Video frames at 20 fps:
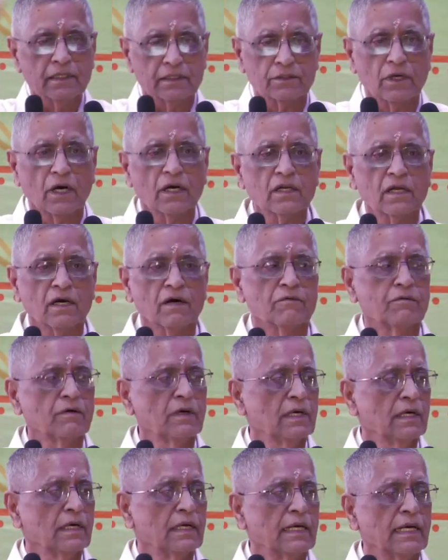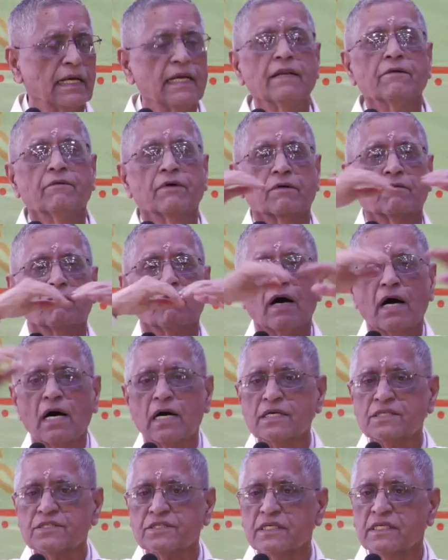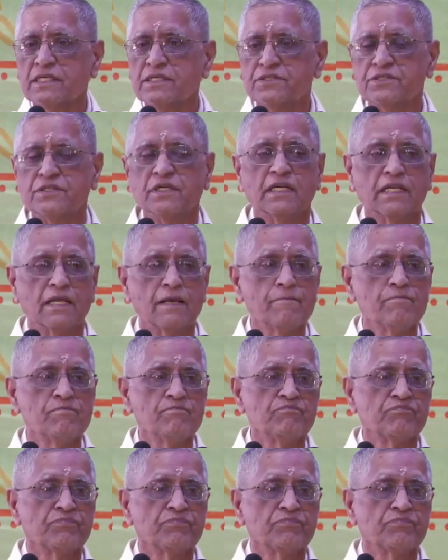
thought of in our vast history